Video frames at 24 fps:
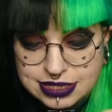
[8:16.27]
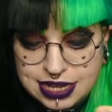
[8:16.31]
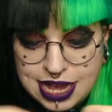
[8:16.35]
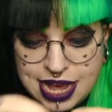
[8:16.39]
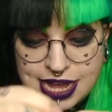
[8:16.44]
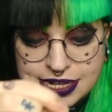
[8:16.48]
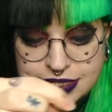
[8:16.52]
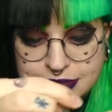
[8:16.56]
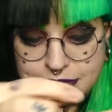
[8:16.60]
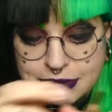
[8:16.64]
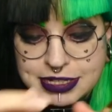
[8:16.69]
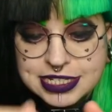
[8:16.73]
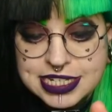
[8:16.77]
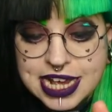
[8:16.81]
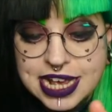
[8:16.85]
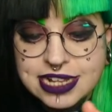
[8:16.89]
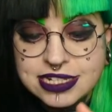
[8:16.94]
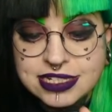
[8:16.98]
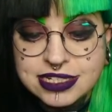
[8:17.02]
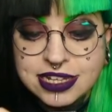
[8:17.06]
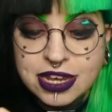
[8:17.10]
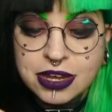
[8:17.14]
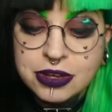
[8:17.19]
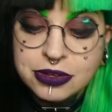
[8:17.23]
And my
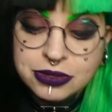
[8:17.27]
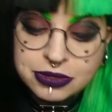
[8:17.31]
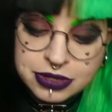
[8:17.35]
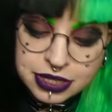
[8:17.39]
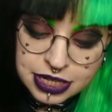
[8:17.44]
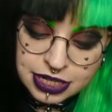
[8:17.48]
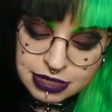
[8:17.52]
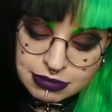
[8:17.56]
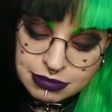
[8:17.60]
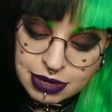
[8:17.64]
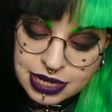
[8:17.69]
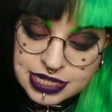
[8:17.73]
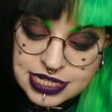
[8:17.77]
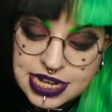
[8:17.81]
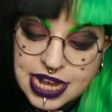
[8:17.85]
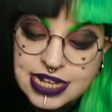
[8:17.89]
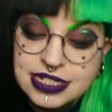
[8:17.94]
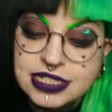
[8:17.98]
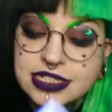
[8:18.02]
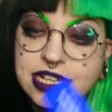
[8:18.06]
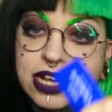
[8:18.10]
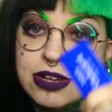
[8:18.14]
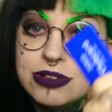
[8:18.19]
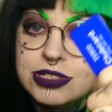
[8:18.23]

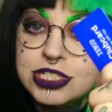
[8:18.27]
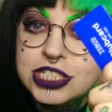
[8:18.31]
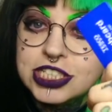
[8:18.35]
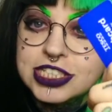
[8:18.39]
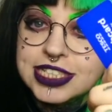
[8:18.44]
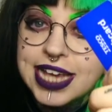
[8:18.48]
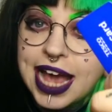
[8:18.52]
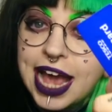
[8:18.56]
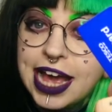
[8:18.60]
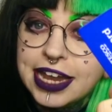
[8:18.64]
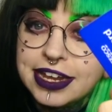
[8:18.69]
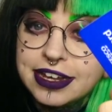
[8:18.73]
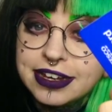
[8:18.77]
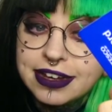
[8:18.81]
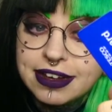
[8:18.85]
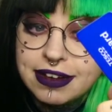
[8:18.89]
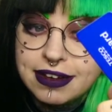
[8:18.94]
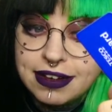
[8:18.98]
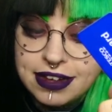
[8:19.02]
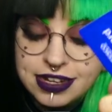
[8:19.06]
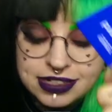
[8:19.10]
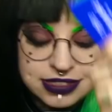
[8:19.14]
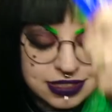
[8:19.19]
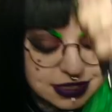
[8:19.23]
Tesco scanner
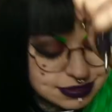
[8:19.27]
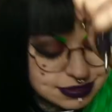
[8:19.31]
card.